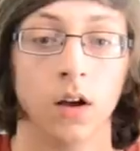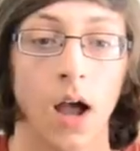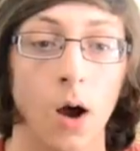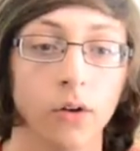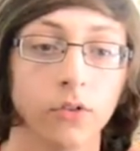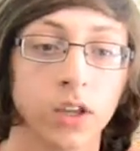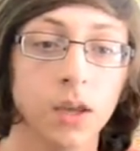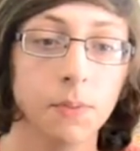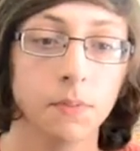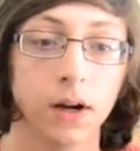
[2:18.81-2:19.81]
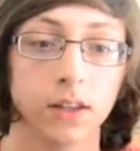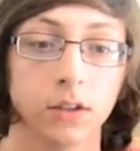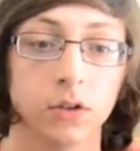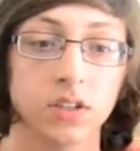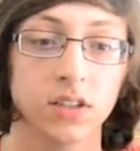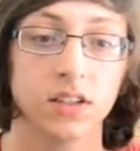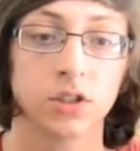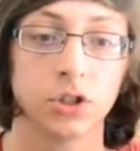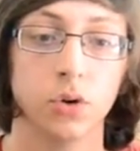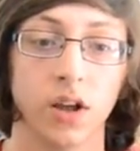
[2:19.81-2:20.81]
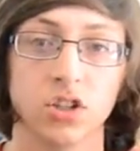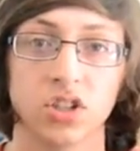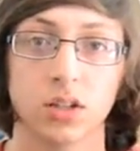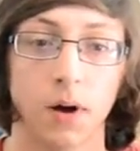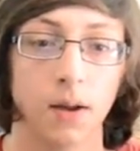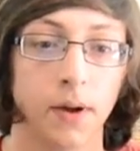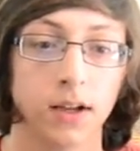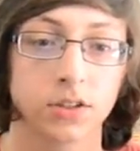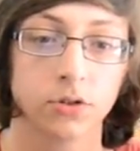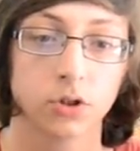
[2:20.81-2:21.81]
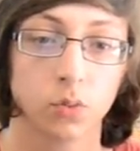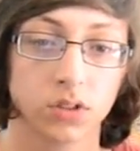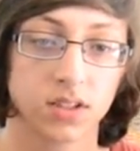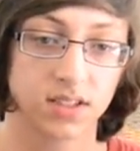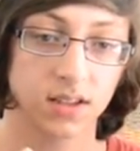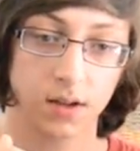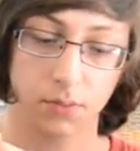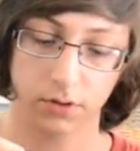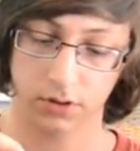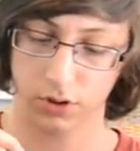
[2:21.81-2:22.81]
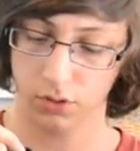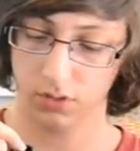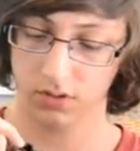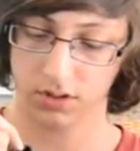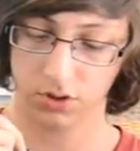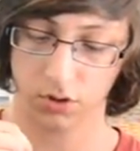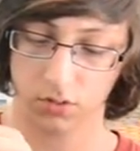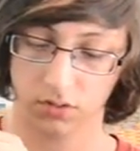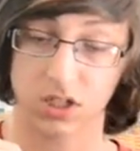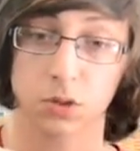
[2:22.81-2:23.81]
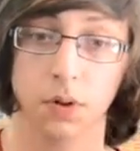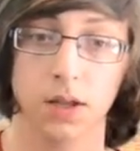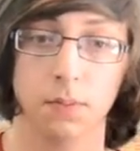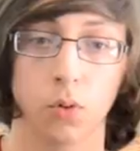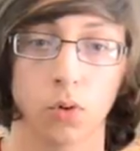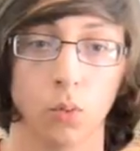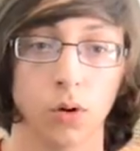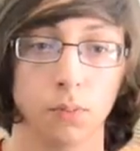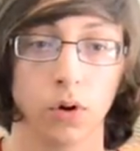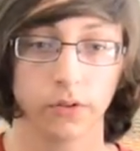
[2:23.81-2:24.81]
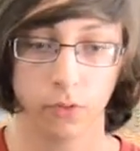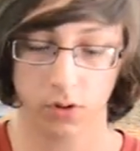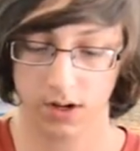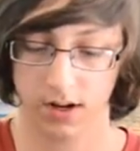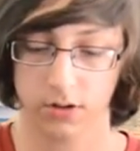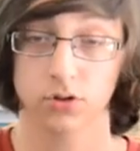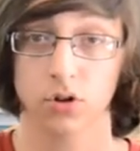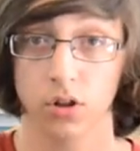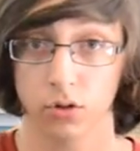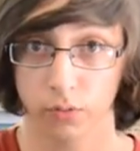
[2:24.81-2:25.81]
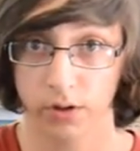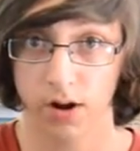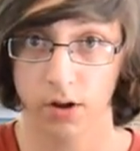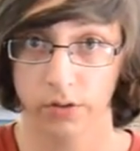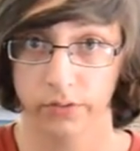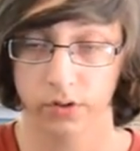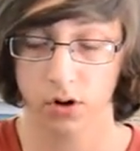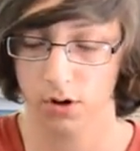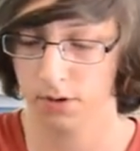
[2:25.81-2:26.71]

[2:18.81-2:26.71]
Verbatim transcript: However, keep in mind that using these two H D M I pass-throughs will disable the two circle DisplayPort one point four connectors on the rear I O of the card.